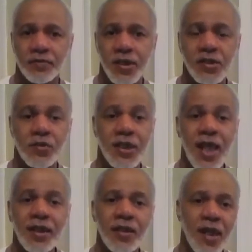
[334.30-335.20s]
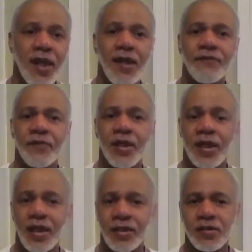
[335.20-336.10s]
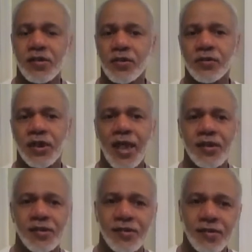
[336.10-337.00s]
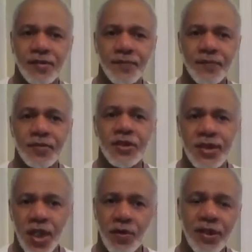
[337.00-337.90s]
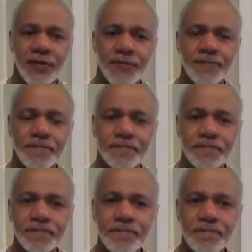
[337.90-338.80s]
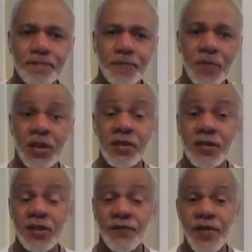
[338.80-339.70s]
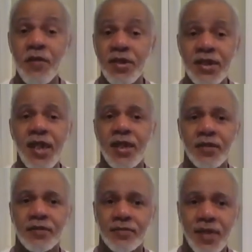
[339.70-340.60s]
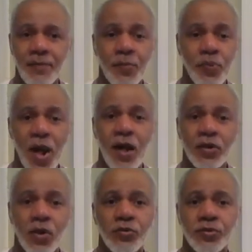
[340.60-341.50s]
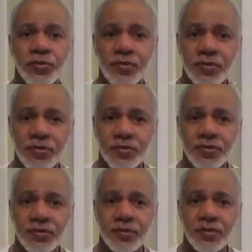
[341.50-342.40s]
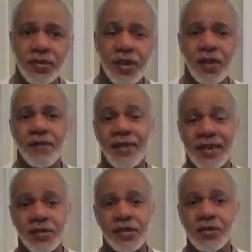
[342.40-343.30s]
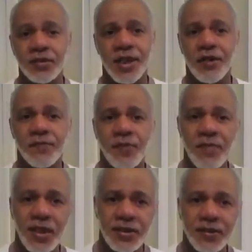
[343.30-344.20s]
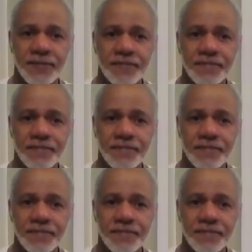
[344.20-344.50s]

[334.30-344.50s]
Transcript: but so that I could have a concealed license to carry. And to this very day, I'm a proud owner of a concealed carry permit.